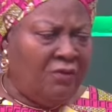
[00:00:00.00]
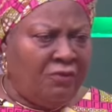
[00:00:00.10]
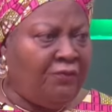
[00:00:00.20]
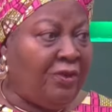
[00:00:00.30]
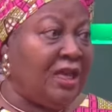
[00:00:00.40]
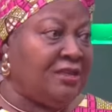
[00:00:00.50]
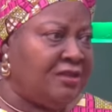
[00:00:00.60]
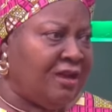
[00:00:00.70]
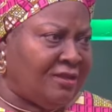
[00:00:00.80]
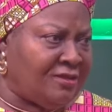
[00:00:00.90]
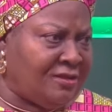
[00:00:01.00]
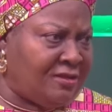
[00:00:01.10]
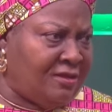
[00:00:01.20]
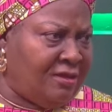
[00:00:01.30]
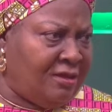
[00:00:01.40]
Even for Nigerians.
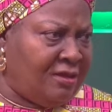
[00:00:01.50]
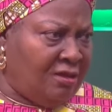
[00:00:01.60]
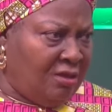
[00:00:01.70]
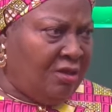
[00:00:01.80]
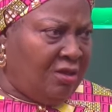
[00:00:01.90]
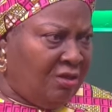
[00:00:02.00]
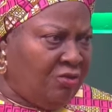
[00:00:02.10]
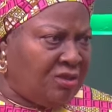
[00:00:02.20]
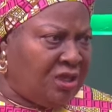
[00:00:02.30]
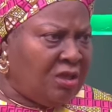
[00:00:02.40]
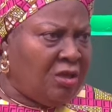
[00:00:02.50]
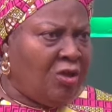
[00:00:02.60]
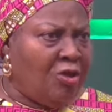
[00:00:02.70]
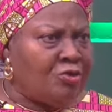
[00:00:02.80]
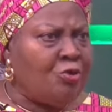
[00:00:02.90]
You see?
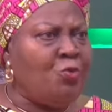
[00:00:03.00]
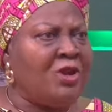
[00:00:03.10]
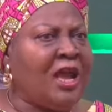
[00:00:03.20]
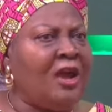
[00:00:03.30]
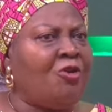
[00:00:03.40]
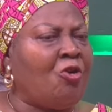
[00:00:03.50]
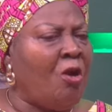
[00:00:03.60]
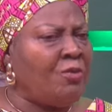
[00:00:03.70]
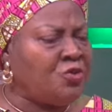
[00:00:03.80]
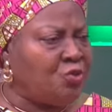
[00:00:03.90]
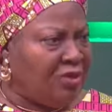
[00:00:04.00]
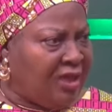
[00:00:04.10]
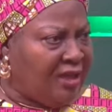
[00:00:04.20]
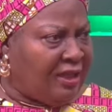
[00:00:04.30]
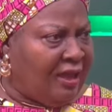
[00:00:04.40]
So we can come
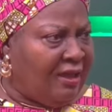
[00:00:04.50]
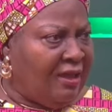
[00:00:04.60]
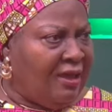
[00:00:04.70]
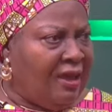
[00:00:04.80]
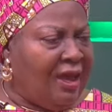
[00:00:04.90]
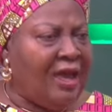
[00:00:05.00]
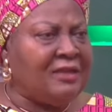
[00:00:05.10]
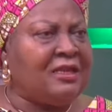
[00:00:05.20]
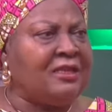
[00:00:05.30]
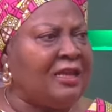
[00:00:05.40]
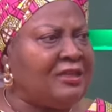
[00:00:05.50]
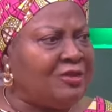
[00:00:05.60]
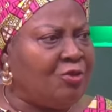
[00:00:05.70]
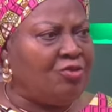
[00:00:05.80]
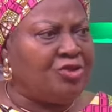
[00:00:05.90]
together and say that
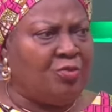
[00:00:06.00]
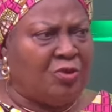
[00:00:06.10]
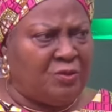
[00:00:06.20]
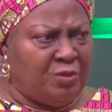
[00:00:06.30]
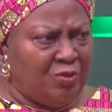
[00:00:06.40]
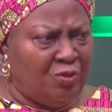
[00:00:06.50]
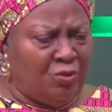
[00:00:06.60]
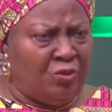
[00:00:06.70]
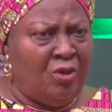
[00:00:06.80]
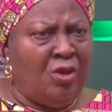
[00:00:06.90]
this country must be good.